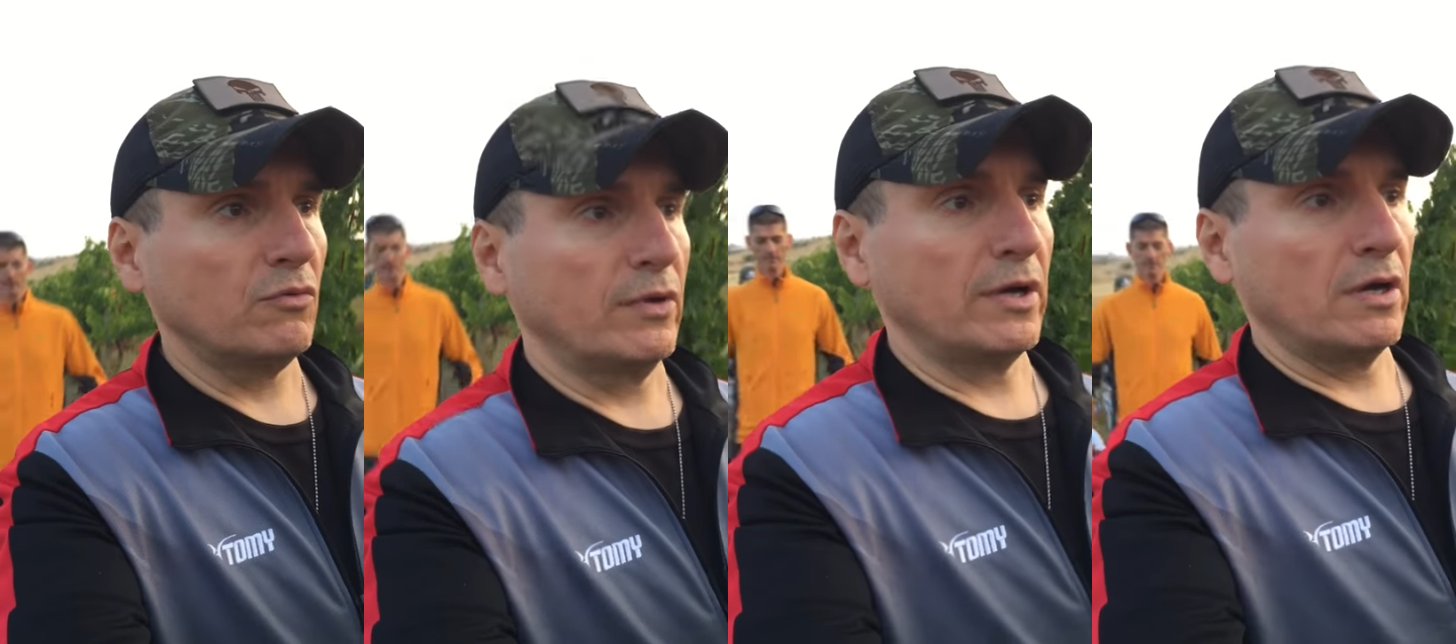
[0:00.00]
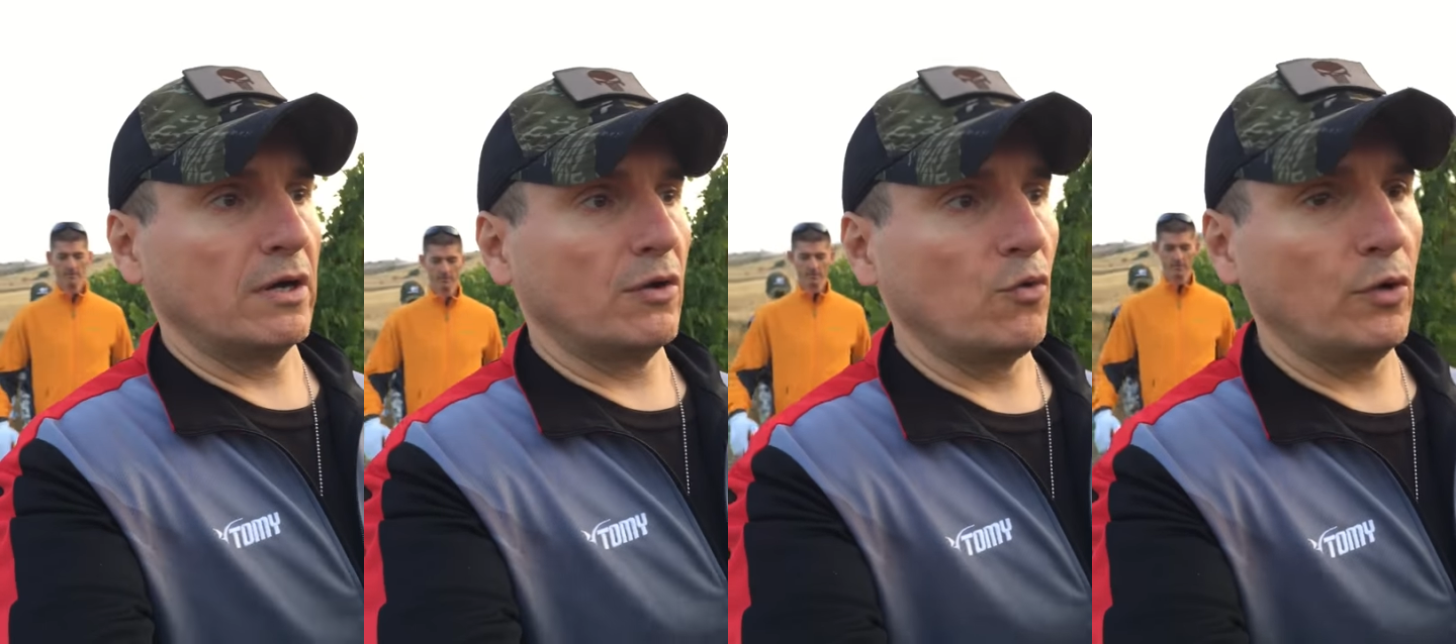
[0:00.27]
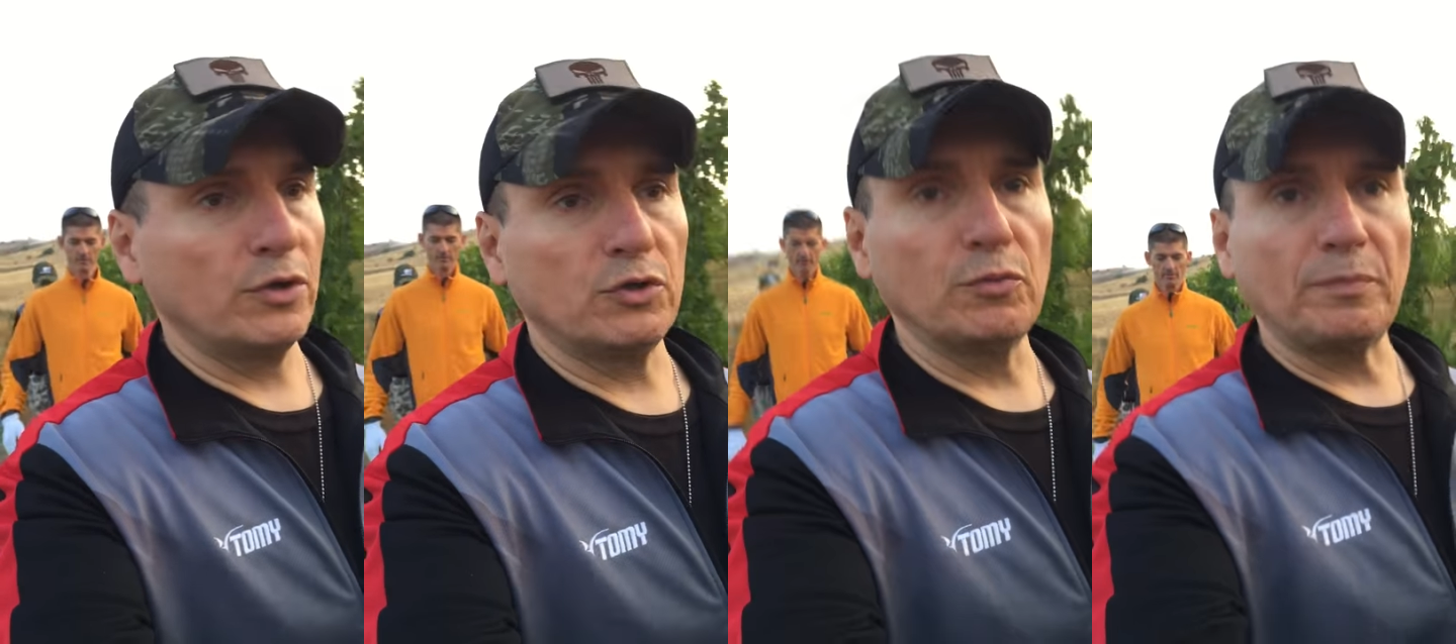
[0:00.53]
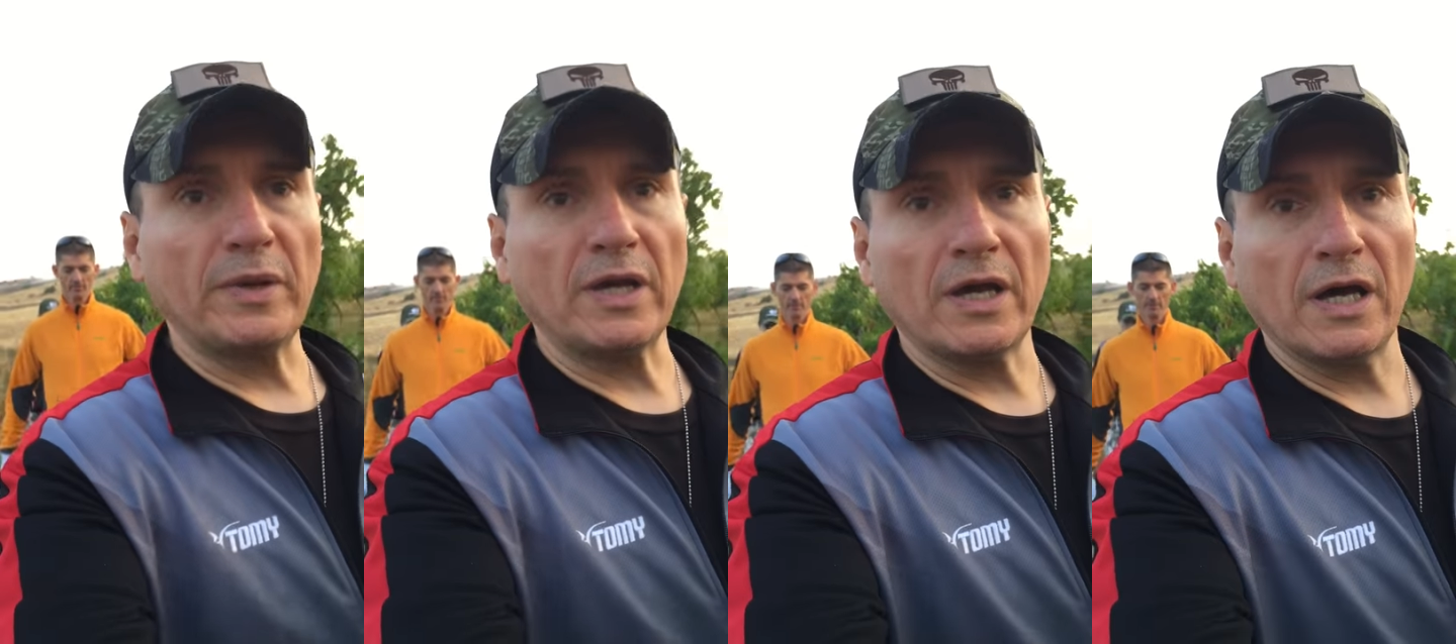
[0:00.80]
We are going to
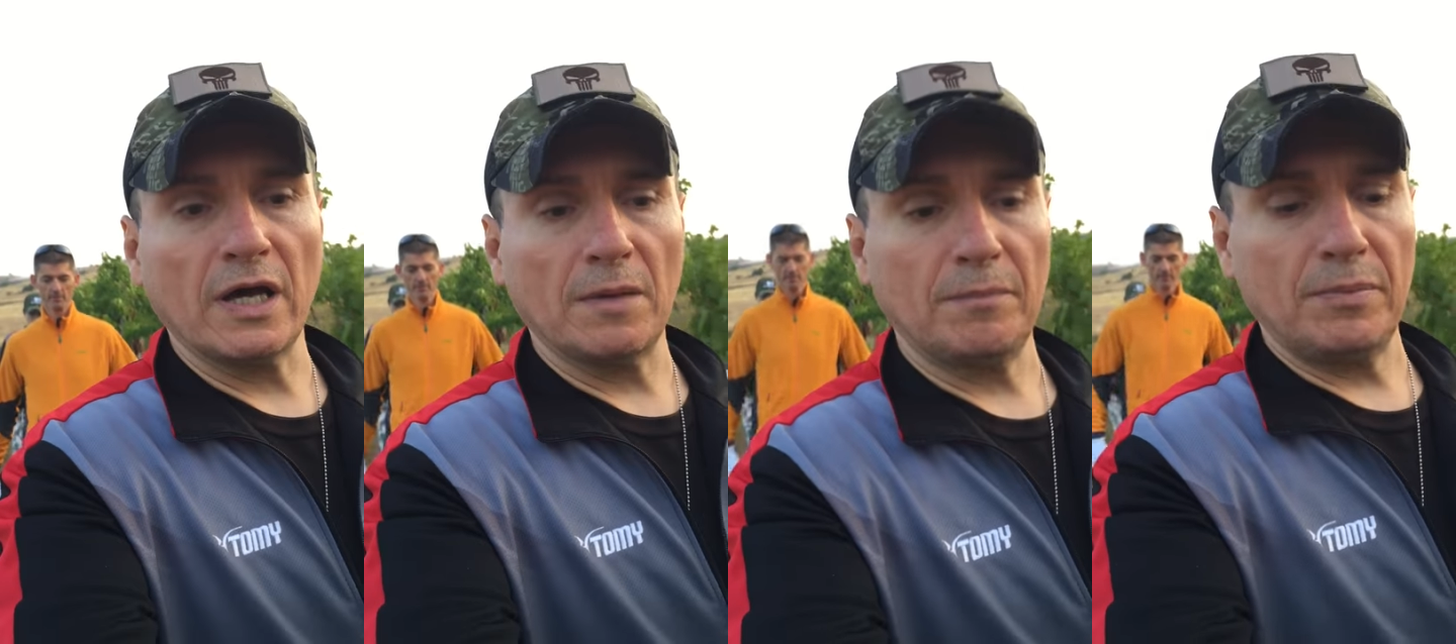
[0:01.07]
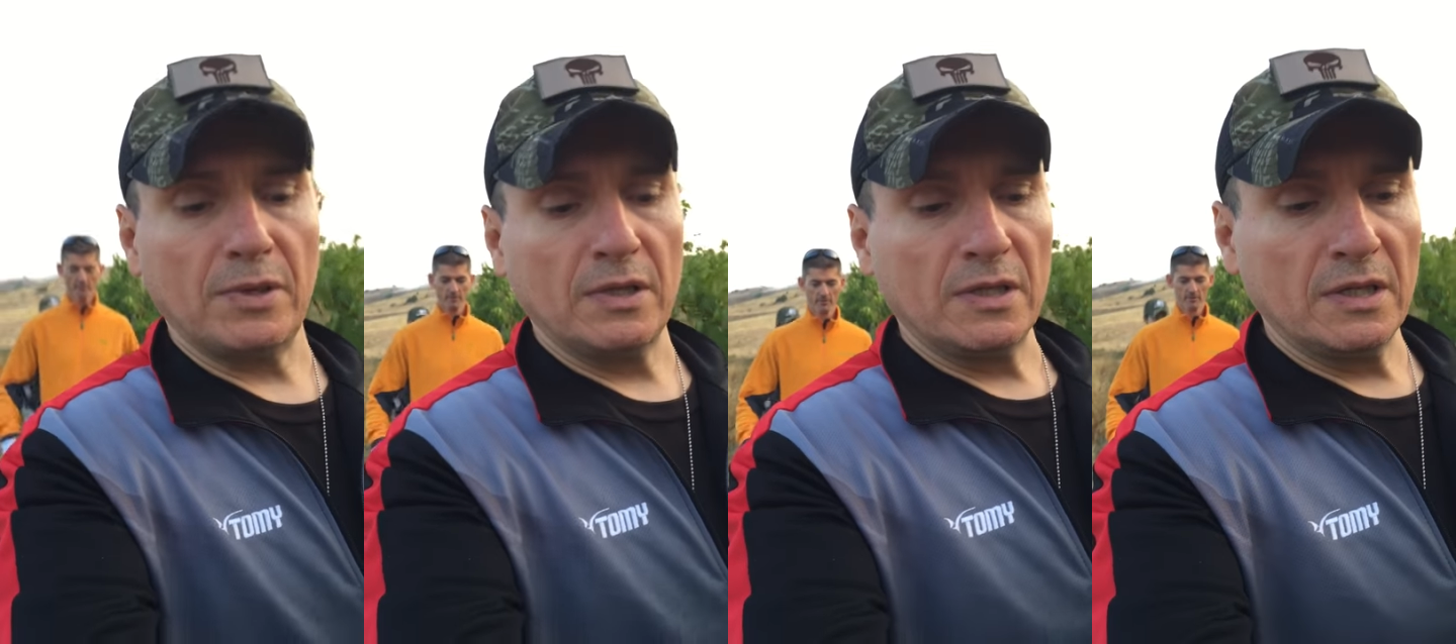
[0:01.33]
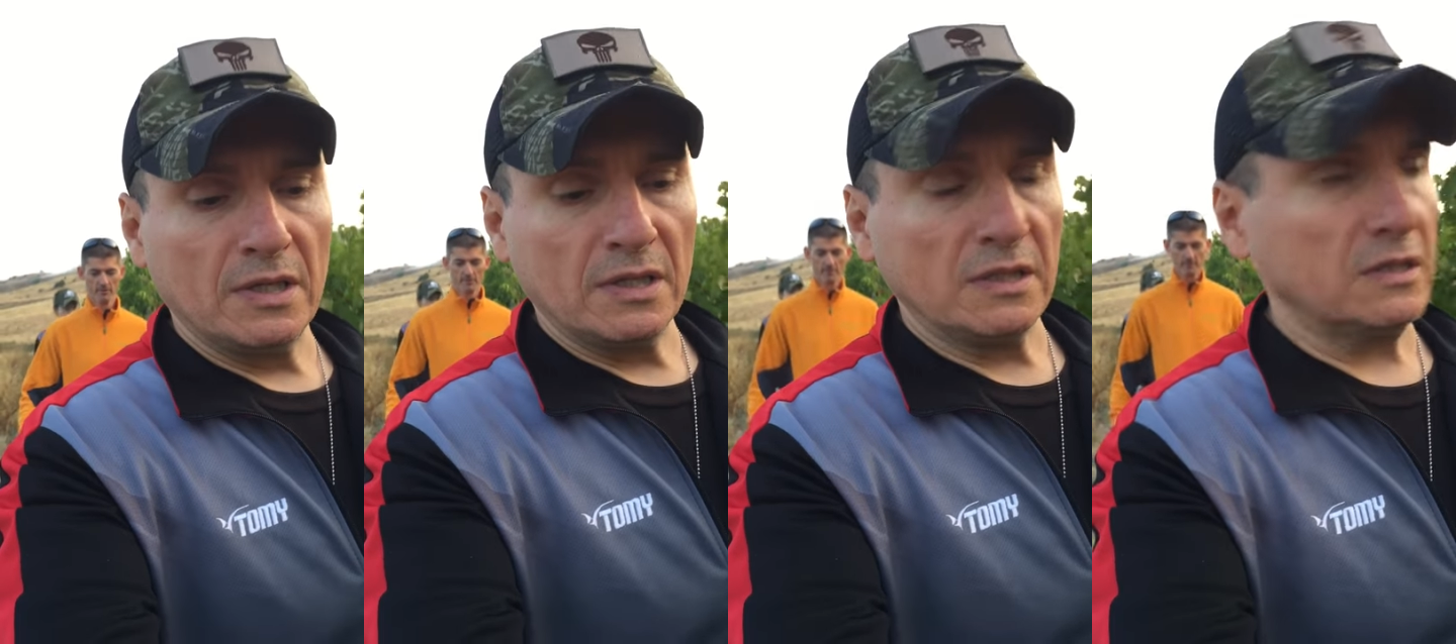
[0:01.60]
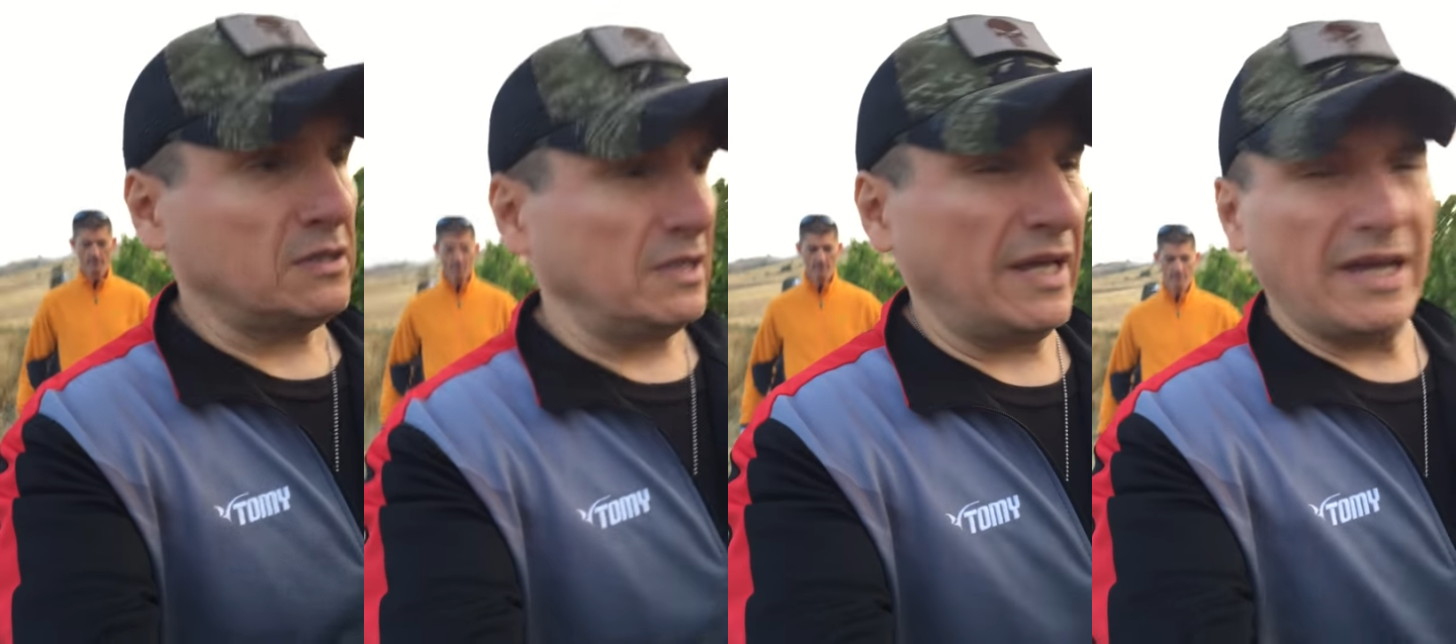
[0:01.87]
pick up
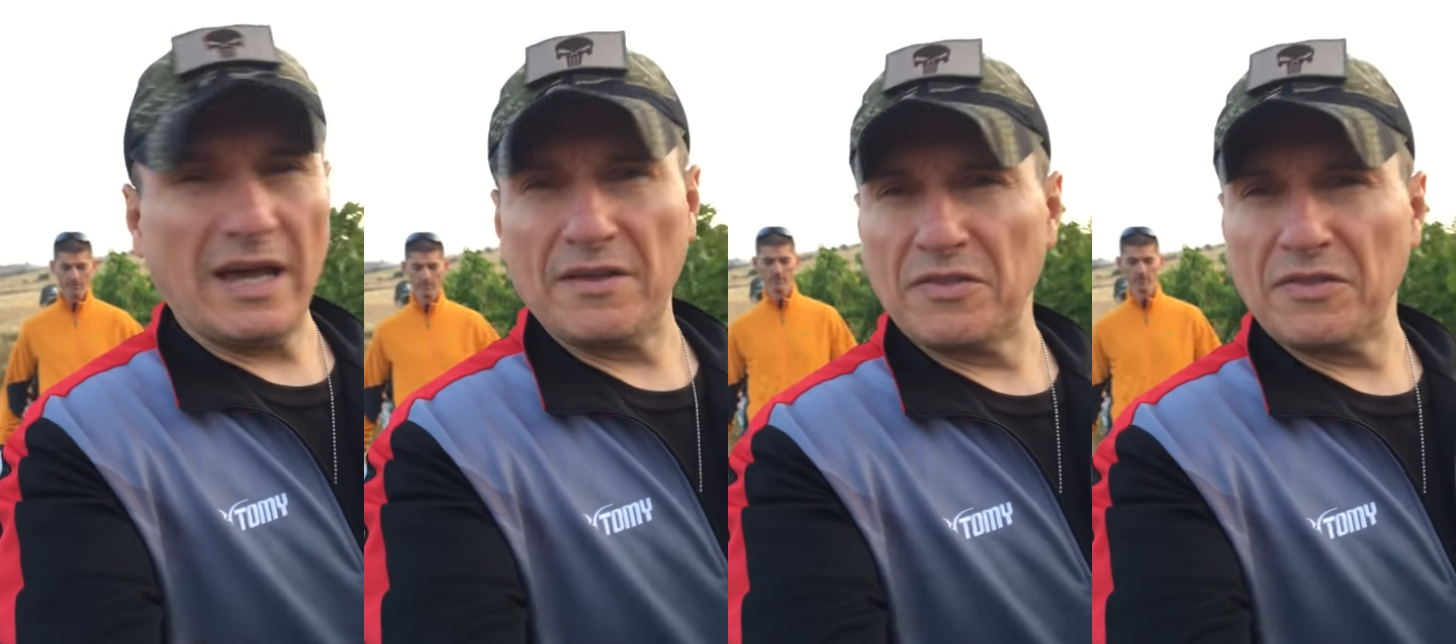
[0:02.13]
today,